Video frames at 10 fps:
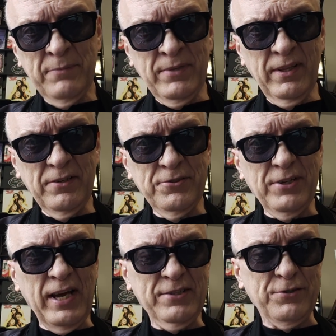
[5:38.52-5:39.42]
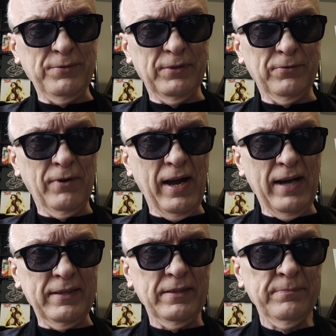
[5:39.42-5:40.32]
but largely I just want
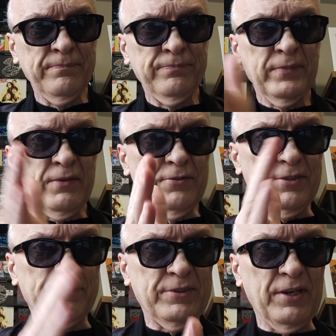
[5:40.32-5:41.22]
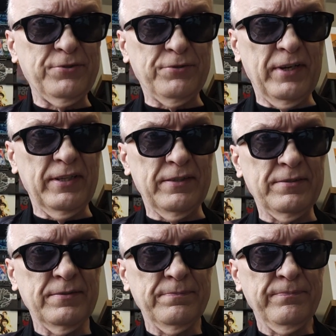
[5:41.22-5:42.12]
rock with some country in
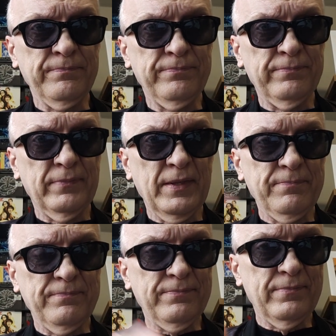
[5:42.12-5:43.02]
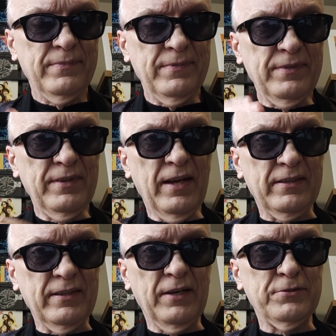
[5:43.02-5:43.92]
it,
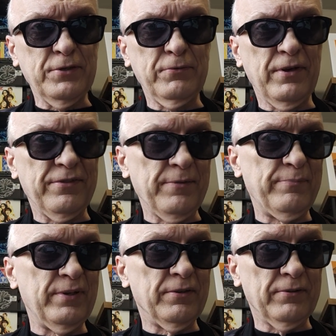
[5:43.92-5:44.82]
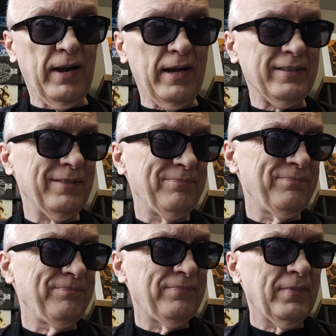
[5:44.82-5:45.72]
not country with a bit of rock.
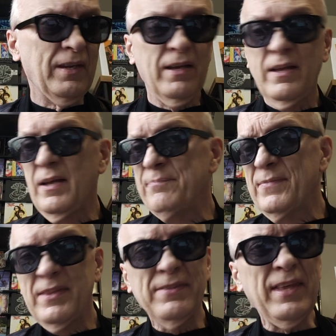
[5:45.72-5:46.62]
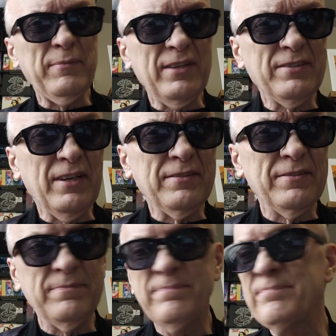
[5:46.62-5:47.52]
That makes sense?